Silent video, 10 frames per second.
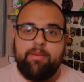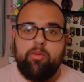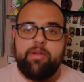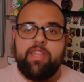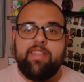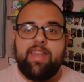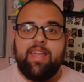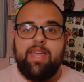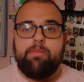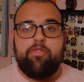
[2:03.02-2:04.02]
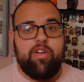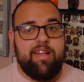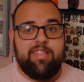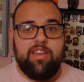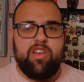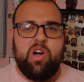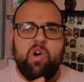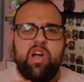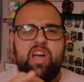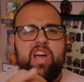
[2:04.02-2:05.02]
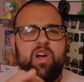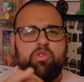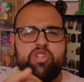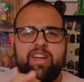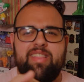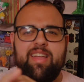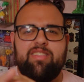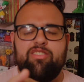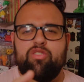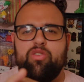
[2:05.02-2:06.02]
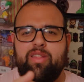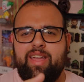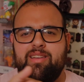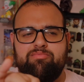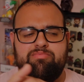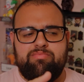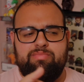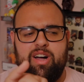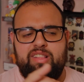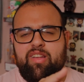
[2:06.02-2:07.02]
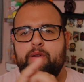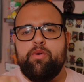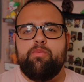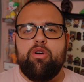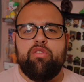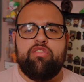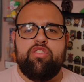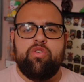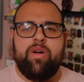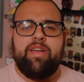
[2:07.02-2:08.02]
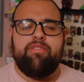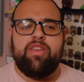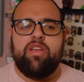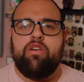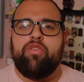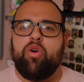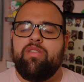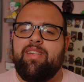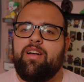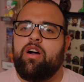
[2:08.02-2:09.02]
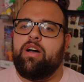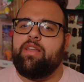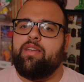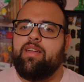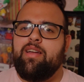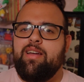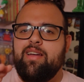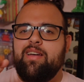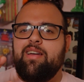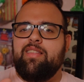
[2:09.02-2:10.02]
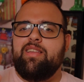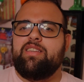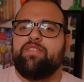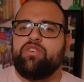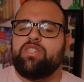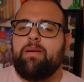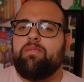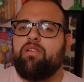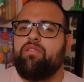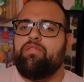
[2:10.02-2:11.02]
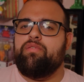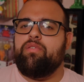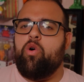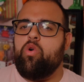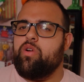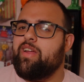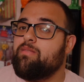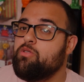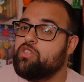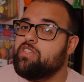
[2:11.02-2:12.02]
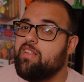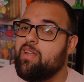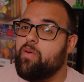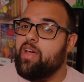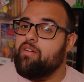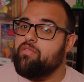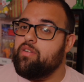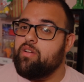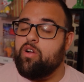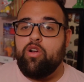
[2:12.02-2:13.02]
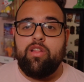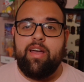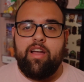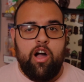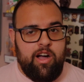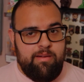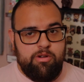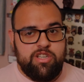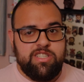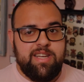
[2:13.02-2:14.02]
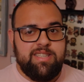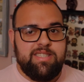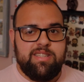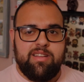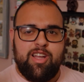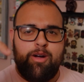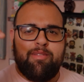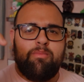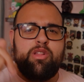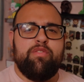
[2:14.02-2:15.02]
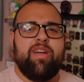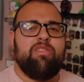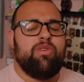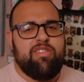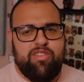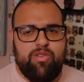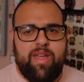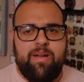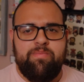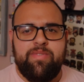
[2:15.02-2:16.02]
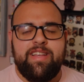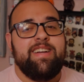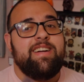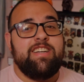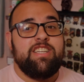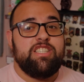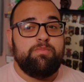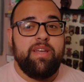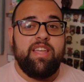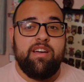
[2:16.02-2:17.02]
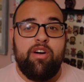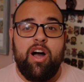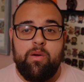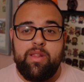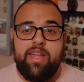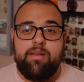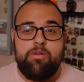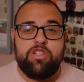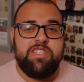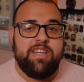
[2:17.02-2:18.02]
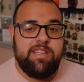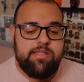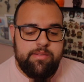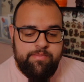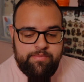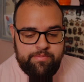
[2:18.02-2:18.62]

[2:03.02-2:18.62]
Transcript: memorabilia that I keep, if you guys didn't know. Would you guys like to do, like us here at Boo Bros, to do a video focusing on the different types of Horror Nights merchandise that we have? Or like haunt merchandise? Comment down below if you guys want us to do that. Speaking of haunt related merchandise,